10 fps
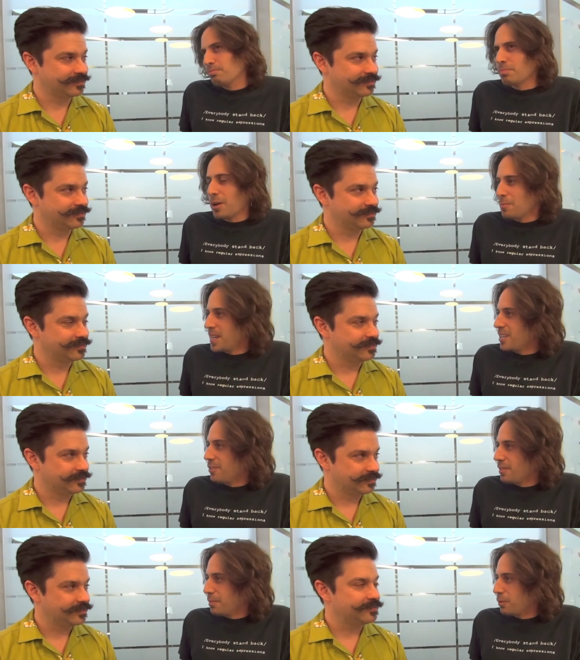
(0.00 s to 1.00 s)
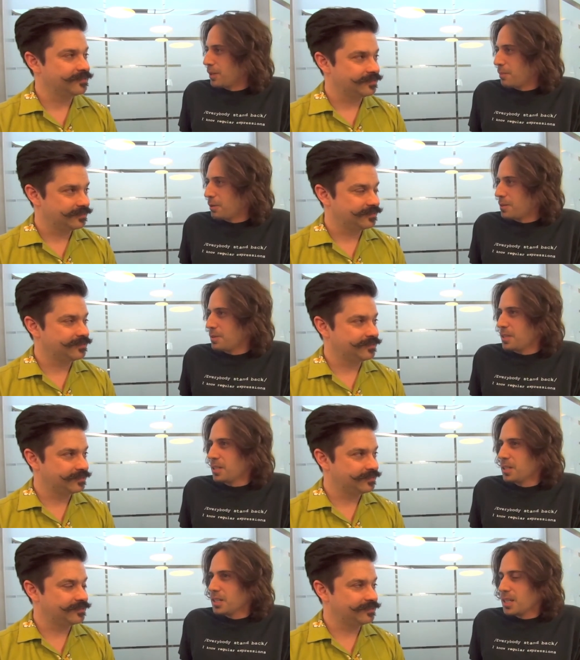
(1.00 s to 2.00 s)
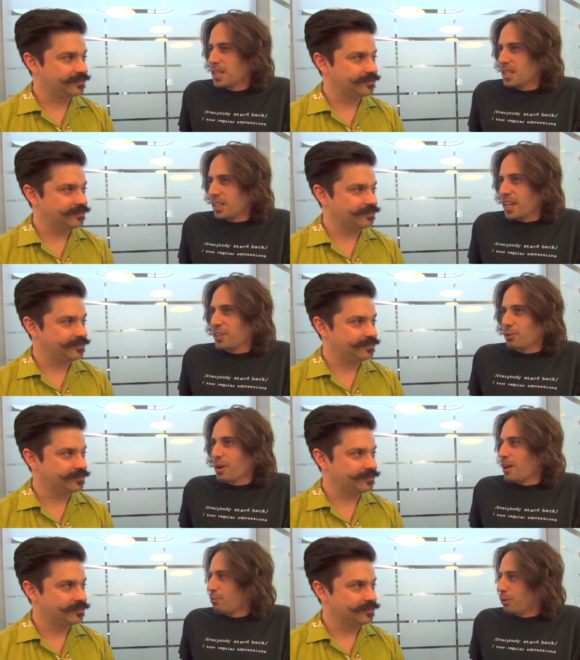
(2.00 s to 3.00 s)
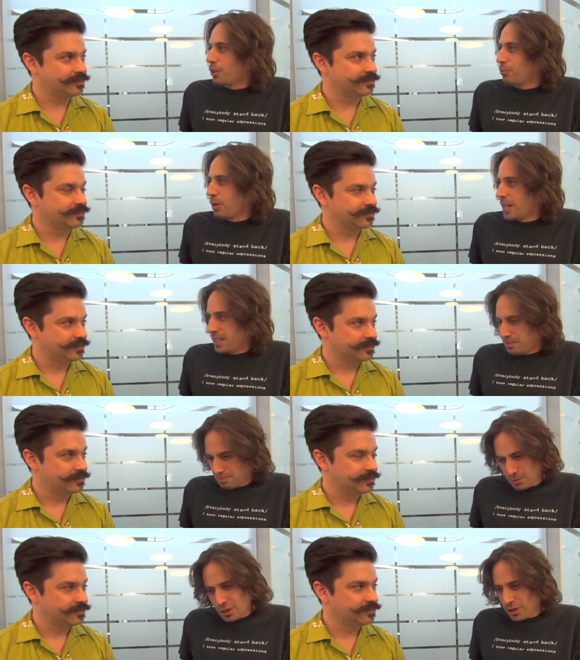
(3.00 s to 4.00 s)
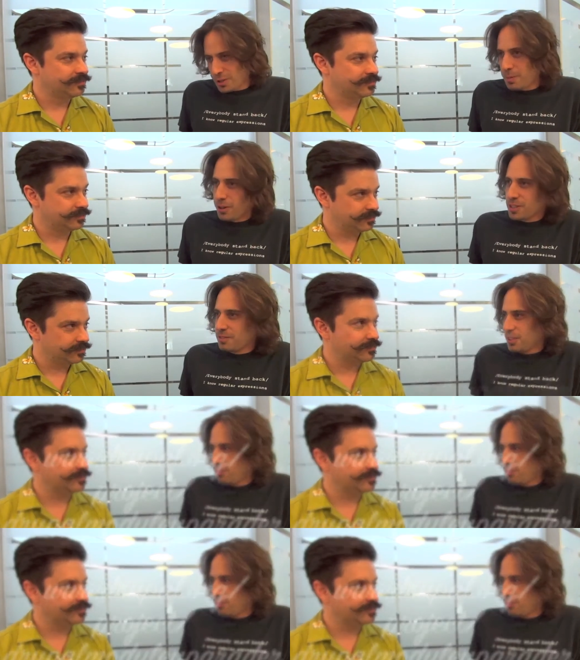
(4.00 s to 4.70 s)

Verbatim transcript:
Speaker 1: about mid-November, and I'm going to be laying the groundwork and writing large parts of the